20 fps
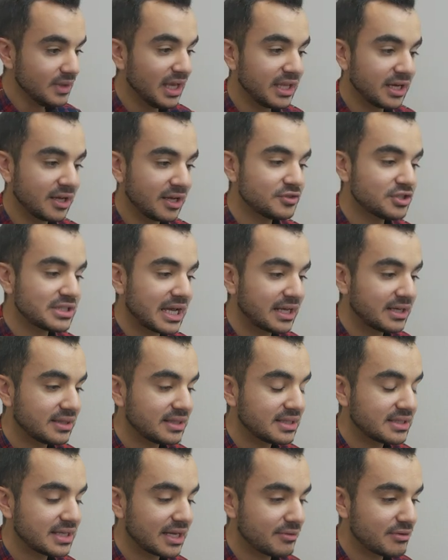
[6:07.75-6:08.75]
And I've just added
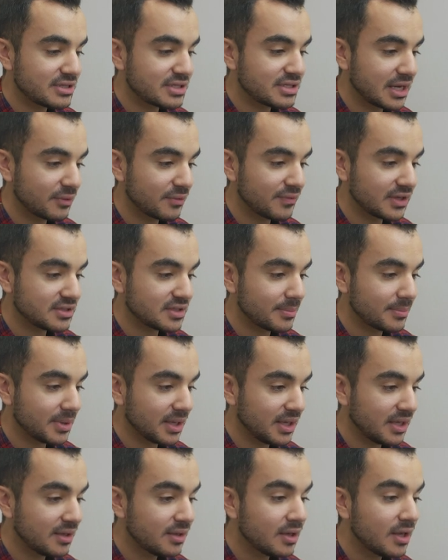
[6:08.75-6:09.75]
the salary sacrifice number
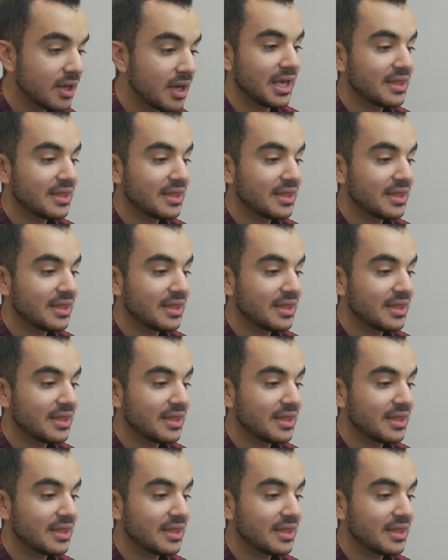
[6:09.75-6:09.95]
here.